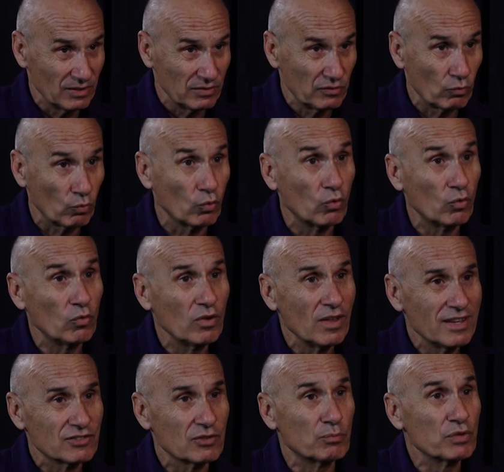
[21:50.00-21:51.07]
through
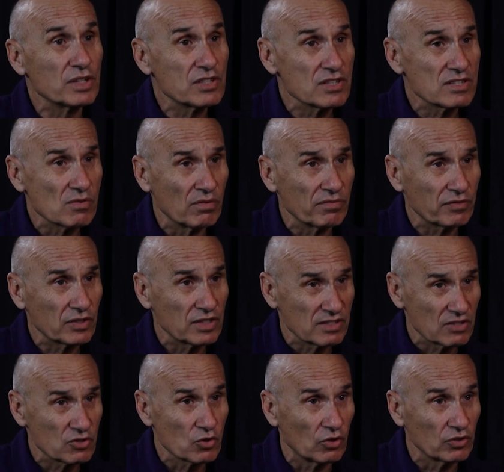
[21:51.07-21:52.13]
the bridges of
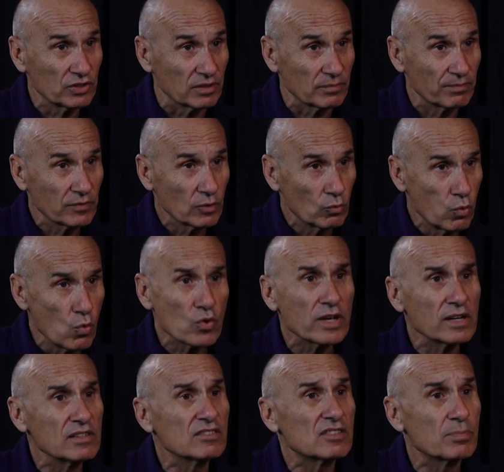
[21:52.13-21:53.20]
the Jordan? Who
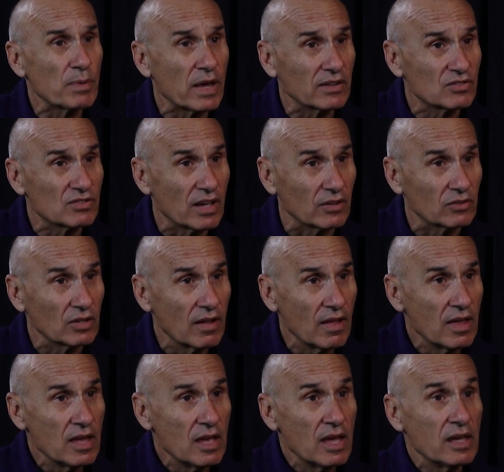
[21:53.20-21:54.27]
can inspect that?
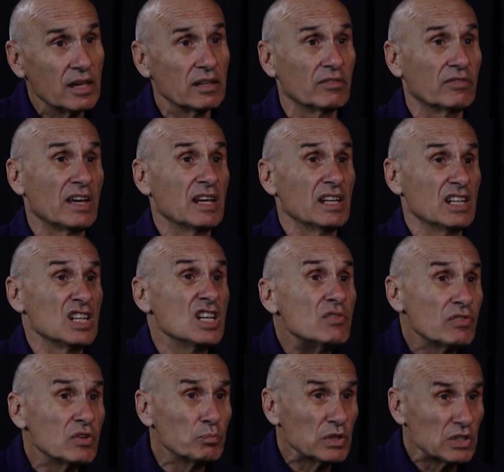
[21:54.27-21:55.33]

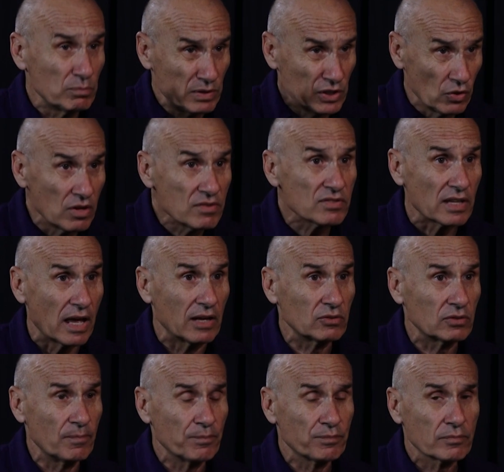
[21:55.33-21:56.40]
Even beyond
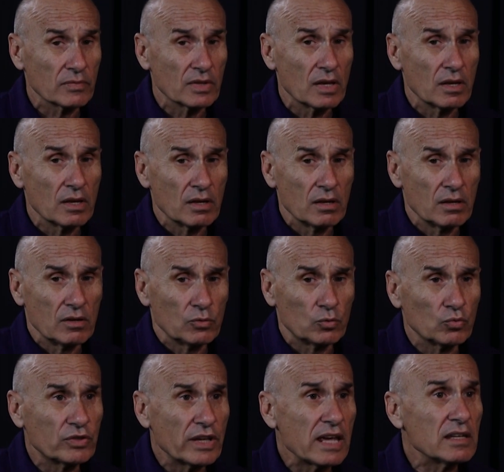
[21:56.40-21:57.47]
that,
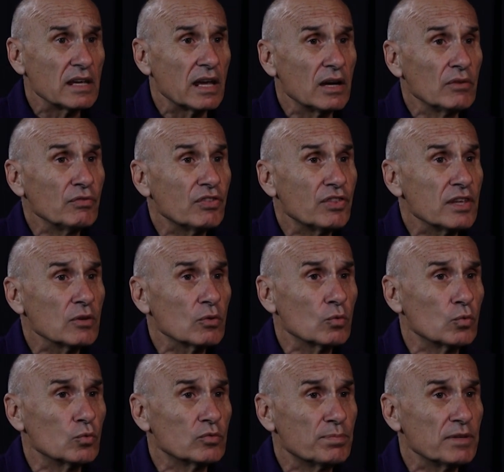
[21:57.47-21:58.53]
today everything
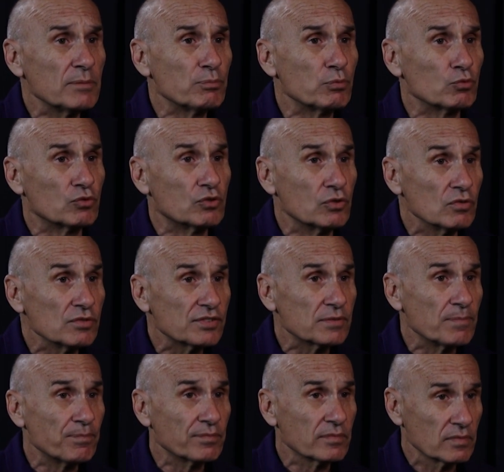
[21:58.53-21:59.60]
could be produced
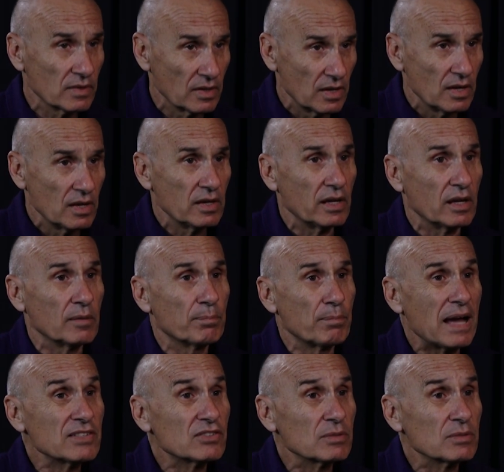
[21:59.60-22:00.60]
by